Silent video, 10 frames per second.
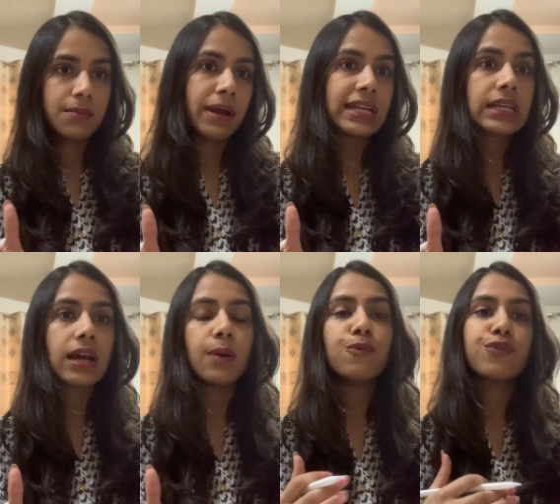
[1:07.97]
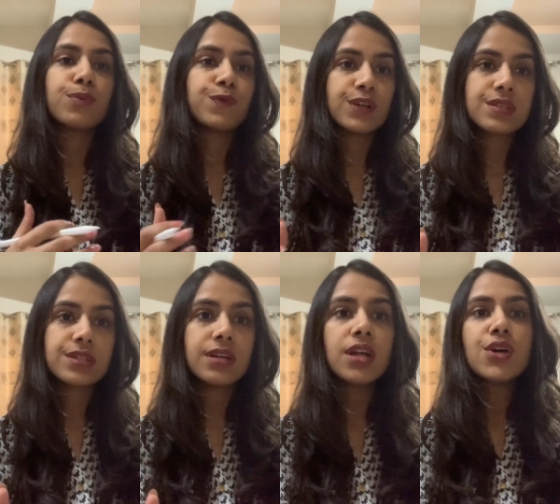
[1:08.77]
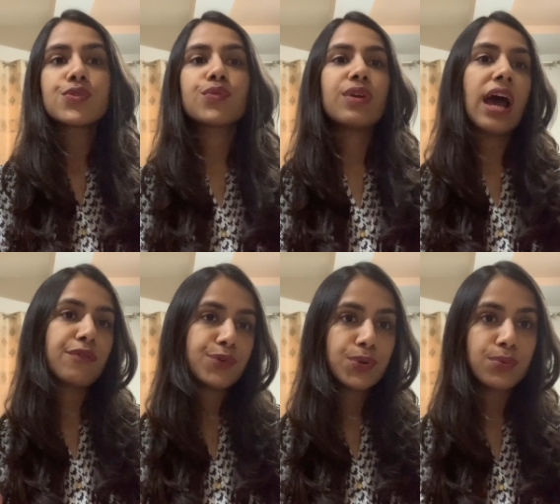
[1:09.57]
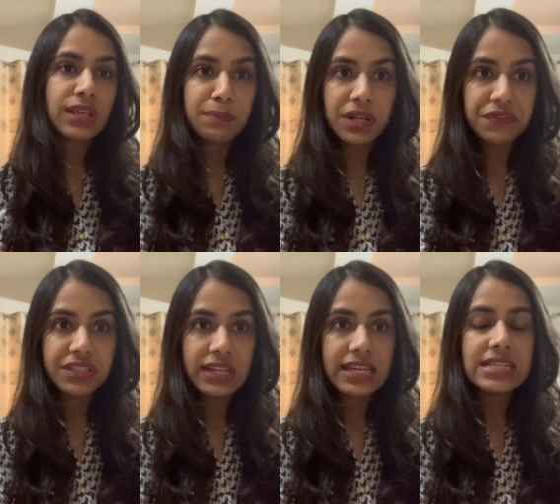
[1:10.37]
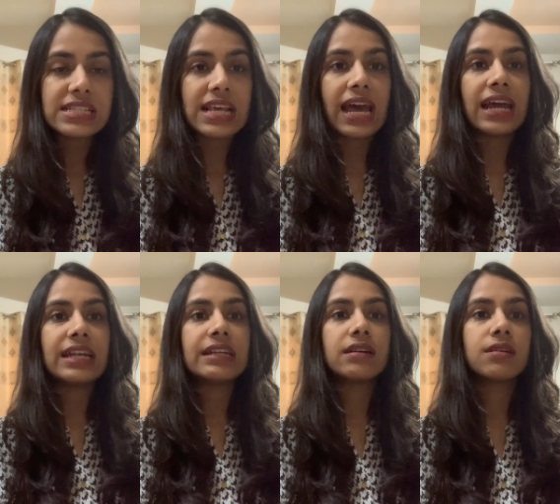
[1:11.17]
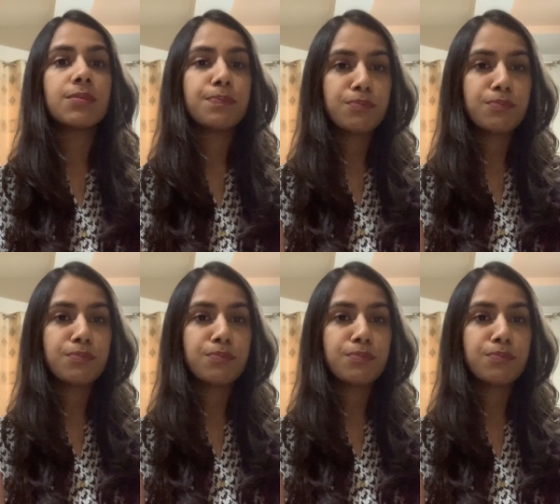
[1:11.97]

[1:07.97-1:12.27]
might come from first year so we have to do them nevertheless and uh,